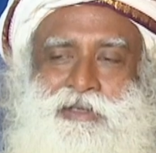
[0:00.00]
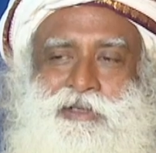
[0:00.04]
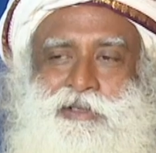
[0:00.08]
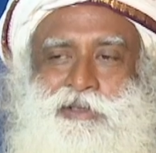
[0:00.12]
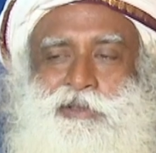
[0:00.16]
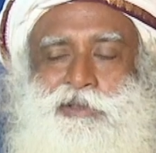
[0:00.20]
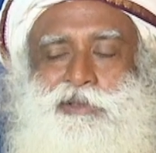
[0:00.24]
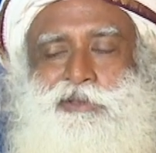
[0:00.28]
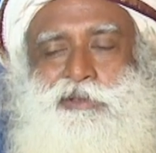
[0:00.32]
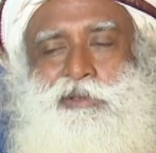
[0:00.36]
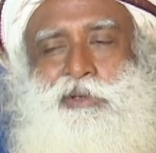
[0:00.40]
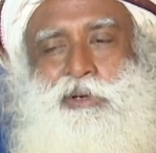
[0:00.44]

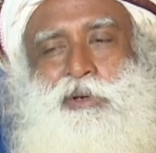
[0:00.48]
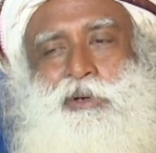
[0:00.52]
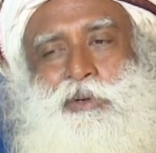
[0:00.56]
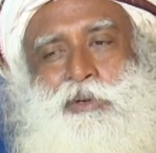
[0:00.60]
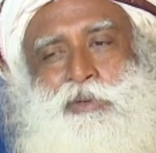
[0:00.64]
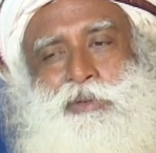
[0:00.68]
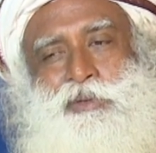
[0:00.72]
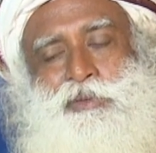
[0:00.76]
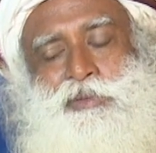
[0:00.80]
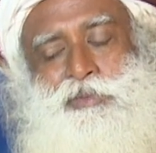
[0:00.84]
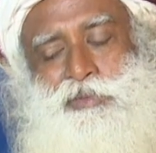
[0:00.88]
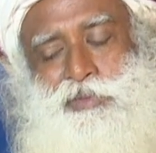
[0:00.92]

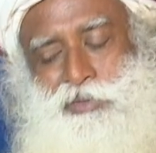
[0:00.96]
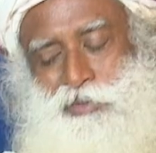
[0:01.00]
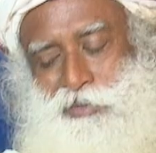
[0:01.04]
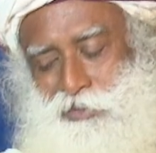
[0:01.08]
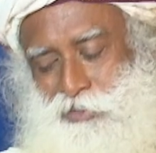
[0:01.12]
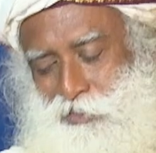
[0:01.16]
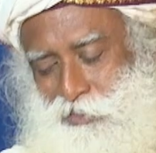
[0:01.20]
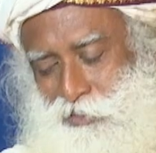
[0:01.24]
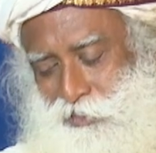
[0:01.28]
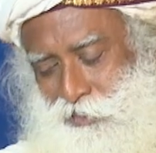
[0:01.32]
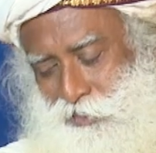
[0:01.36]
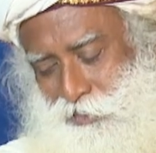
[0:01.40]
So,
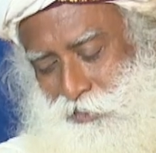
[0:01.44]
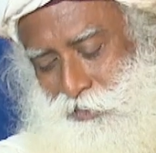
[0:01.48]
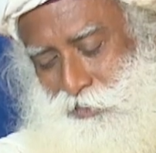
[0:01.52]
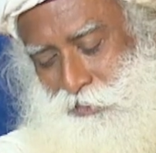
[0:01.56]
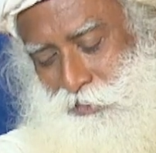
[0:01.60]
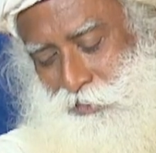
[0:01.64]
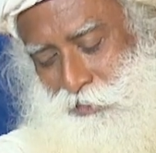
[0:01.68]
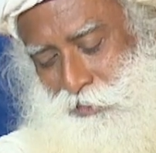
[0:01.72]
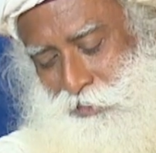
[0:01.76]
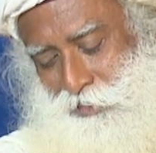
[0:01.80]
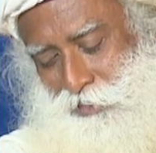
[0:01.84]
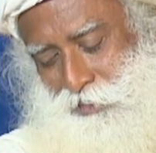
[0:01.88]

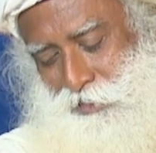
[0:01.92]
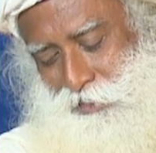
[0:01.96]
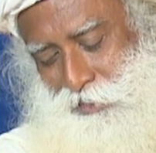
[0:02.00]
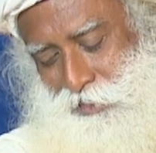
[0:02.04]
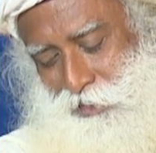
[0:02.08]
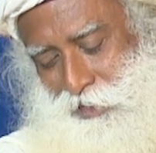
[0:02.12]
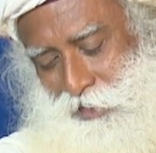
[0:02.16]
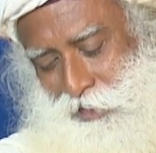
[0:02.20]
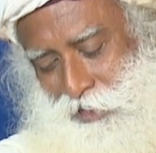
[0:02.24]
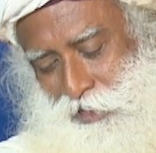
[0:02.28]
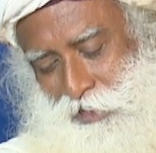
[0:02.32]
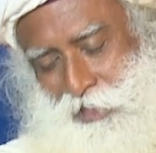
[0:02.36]

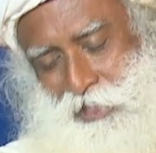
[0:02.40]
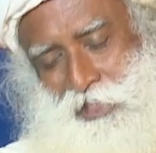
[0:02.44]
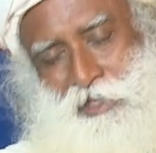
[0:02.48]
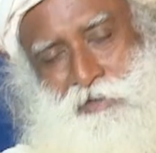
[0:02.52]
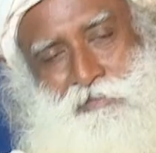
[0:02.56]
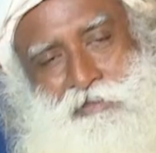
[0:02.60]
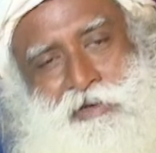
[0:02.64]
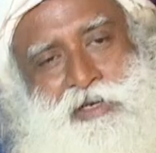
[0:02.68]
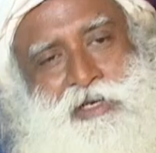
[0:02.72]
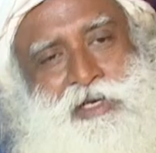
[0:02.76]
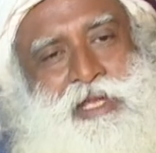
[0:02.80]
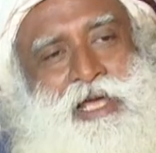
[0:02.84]
this is a
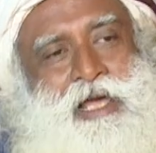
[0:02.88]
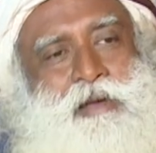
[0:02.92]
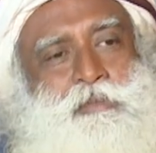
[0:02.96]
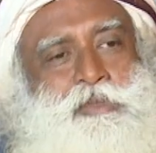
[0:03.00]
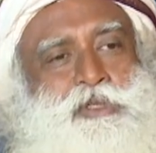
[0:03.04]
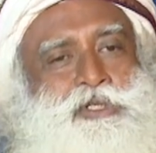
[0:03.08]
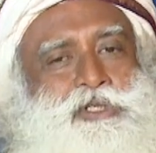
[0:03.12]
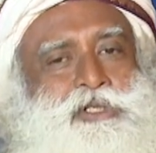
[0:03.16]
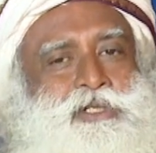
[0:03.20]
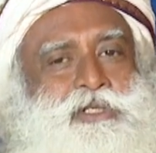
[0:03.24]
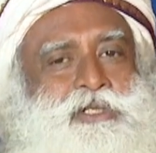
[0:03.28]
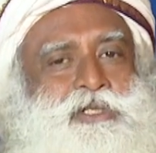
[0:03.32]
different
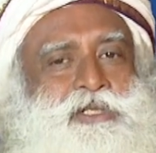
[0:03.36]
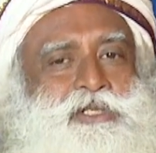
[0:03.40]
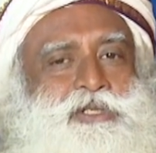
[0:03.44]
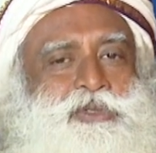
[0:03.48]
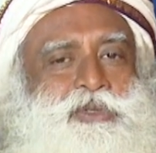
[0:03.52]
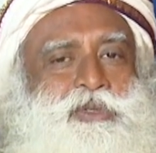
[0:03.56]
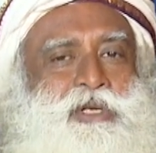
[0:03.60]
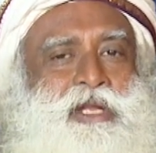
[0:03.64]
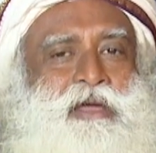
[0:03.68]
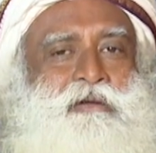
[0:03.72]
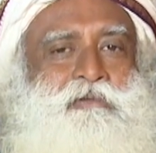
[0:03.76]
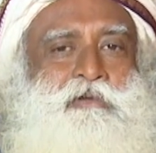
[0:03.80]
dimension, it
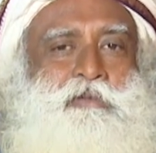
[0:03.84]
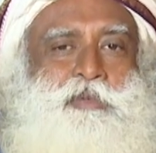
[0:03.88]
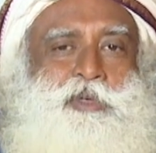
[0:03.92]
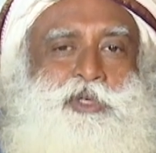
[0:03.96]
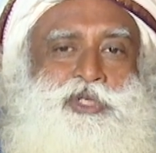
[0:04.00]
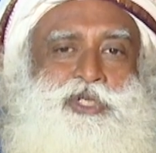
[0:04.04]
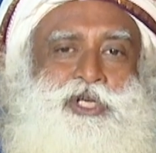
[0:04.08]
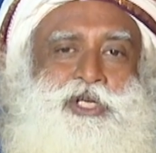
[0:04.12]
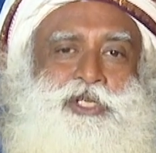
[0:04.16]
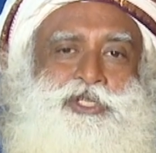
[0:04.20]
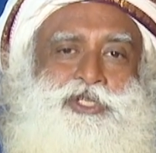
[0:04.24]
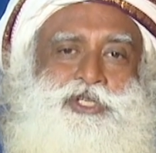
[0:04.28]
should never be
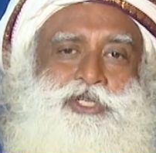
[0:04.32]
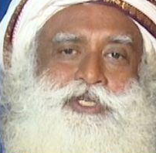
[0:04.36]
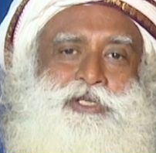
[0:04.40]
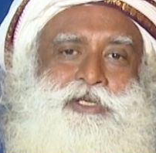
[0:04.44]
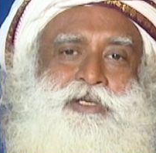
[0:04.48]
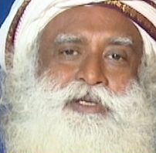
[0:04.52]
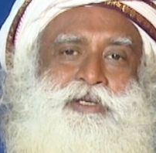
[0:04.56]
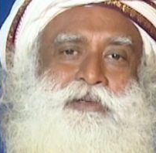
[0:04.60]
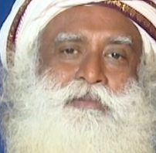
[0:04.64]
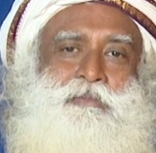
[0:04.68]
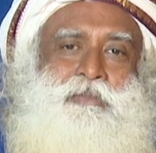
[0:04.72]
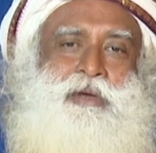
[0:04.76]
judged
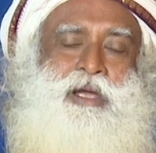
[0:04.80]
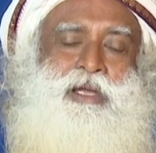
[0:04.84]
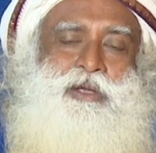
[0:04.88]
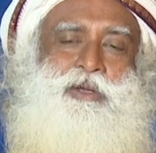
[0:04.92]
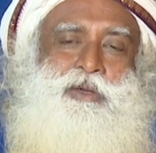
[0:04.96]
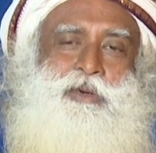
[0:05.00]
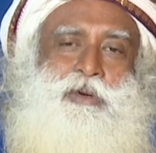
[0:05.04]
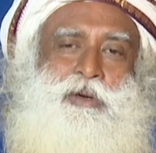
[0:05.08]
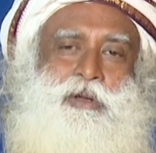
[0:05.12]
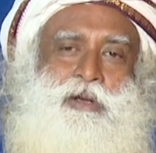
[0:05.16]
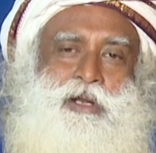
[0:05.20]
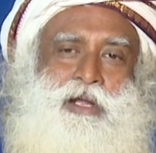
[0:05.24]
by
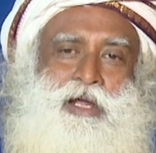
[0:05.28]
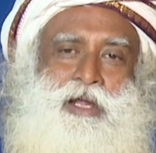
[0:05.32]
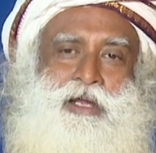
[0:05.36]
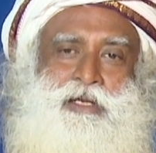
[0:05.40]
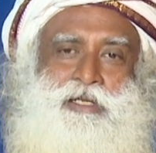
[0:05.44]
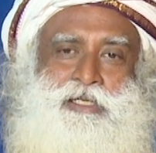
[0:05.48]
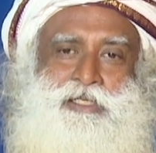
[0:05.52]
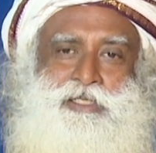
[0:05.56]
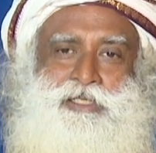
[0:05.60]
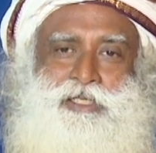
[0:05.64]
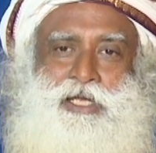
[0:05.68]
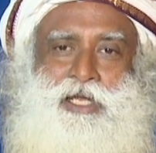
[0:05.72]
your
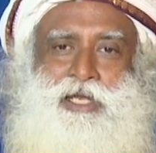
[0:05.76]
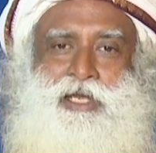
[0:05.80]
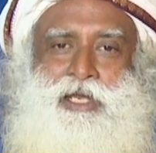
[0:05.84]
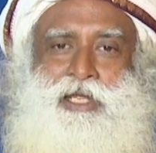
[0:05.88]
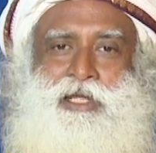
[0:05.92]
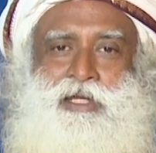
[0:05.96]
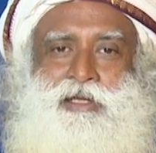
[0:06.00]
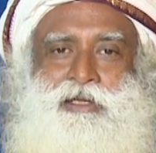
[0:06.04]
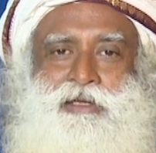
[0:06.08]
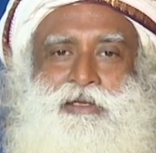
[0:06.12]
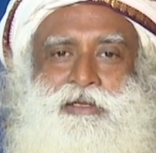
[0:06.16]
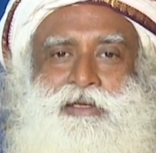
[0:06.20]

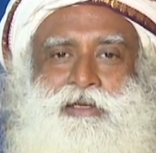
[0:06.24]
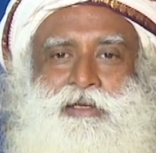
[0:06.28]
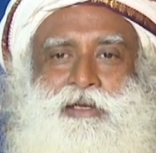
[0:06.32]
understanding,